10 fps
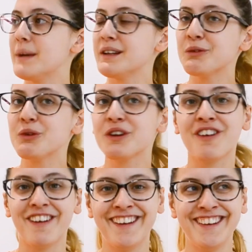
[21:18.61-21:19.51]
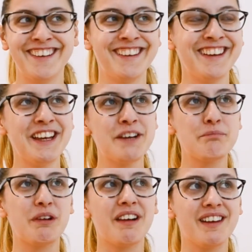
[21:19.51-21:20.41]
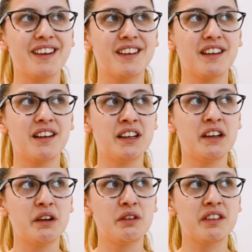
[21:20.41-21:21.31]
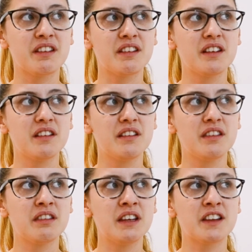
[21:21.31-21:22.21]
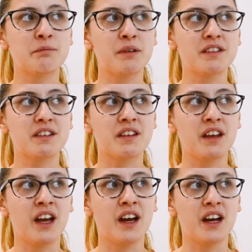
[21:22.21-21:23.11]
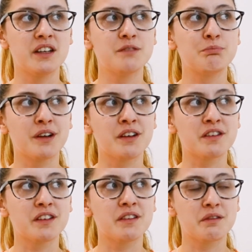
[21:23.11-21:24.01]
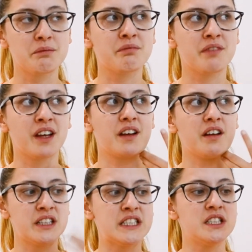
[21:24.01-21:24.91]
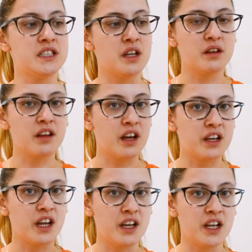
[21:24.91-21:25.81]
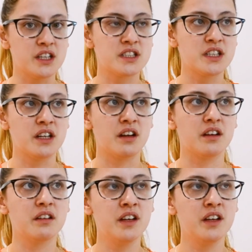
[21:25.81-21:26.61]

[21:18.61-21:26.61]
don't want to cry, but like I know that the experiences I had, because like I didn't know that I had ADHD, like